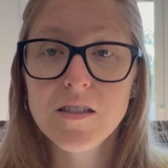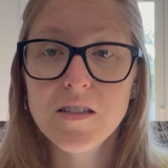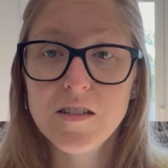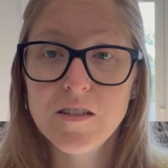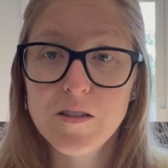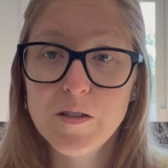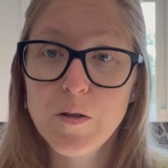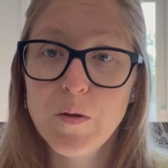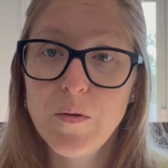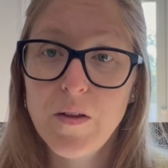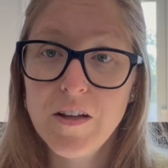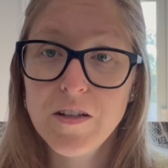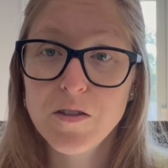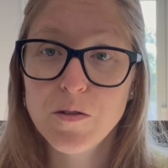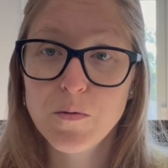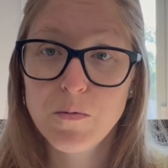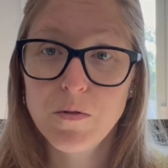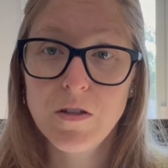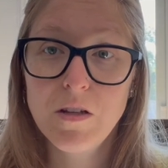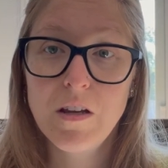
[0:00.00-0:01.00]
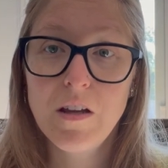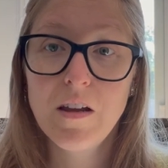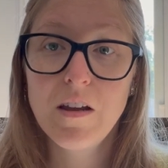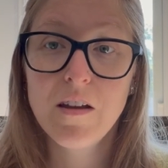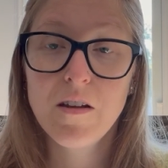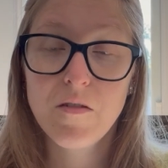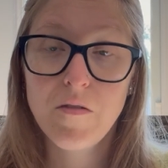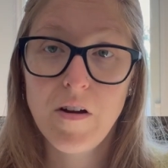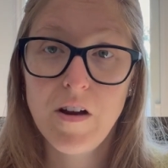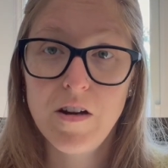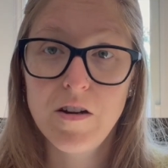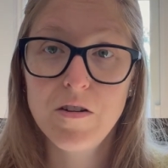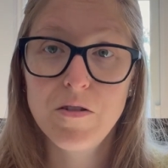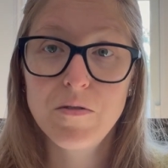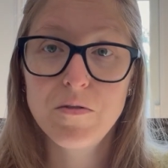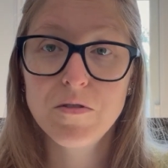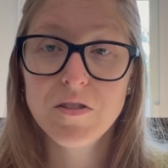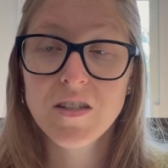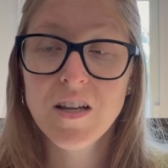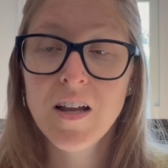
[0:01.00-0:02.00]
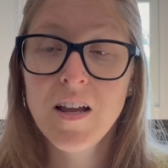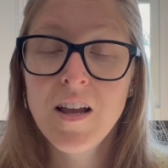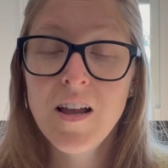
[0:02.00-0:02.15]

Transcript: And so that's really great news.